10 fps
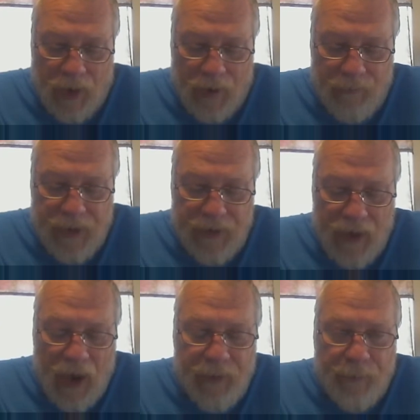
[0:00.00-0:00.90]
be
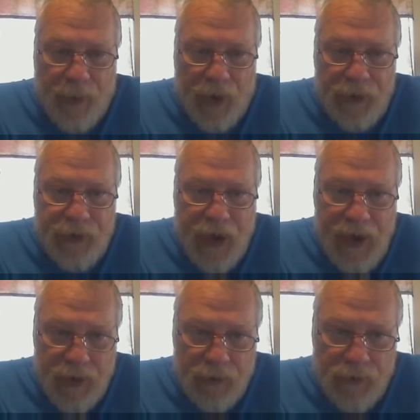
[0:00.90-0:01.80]
not
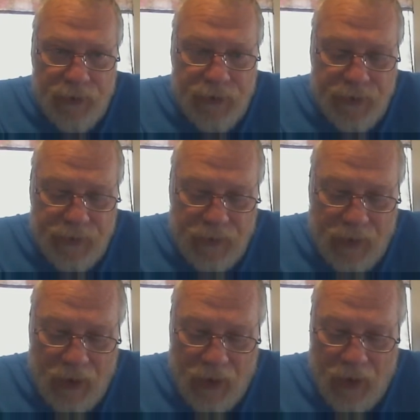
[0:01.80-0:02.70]
partakers
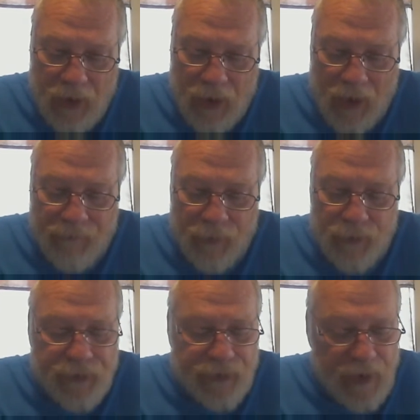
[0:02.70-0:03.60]
of her
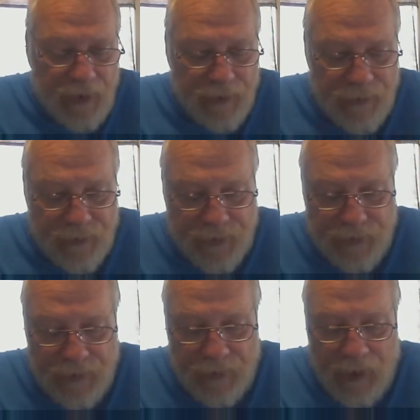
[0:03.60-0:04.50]
sins,
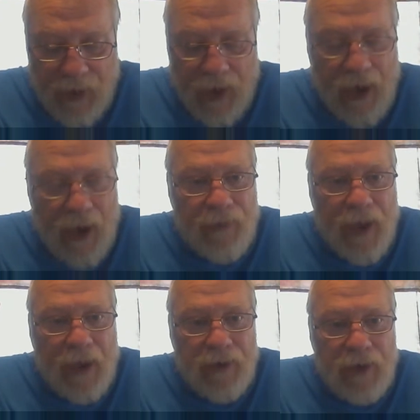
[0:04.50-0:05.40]
and
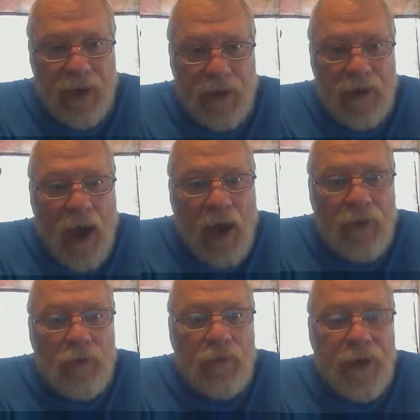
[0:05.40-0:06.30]
that ye not
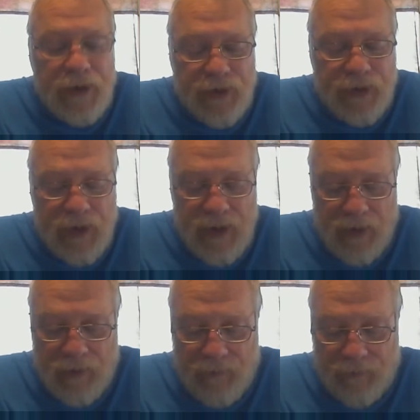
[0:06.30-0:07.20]

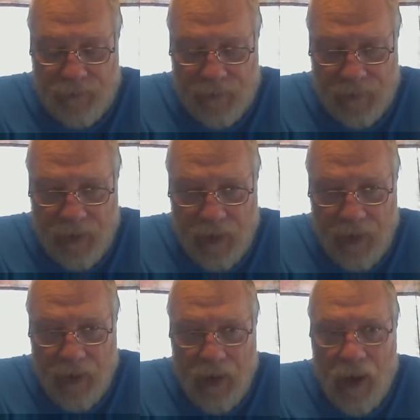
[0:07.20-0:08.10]
receive
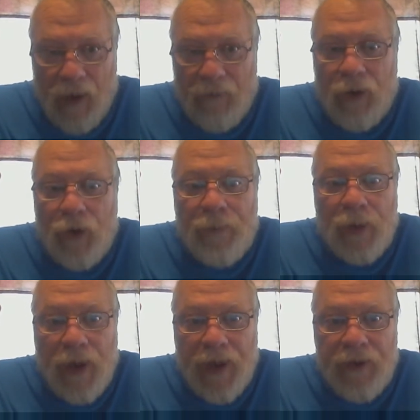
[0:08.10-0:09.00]
of her
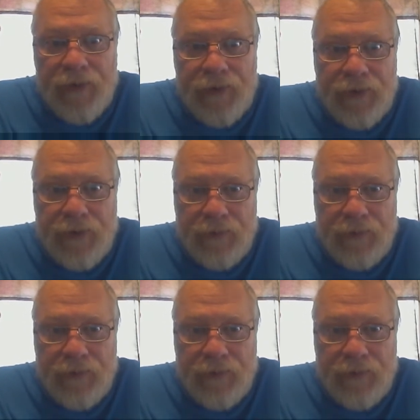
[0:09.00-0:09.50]
plagues.